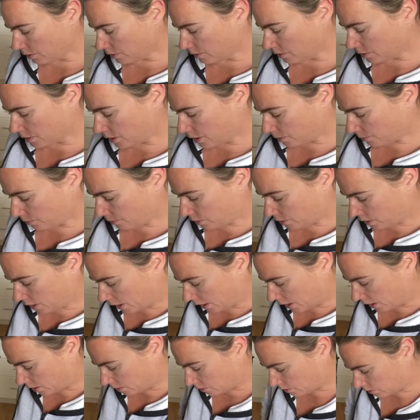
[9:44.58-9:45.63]
so now we've got to
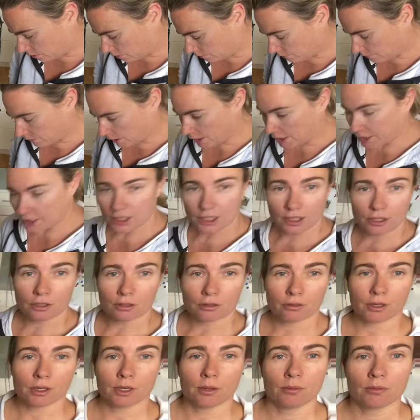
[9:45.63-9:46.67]
add 80
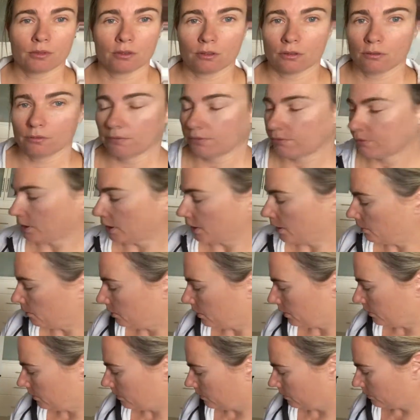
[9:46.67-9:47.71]
grams of flour.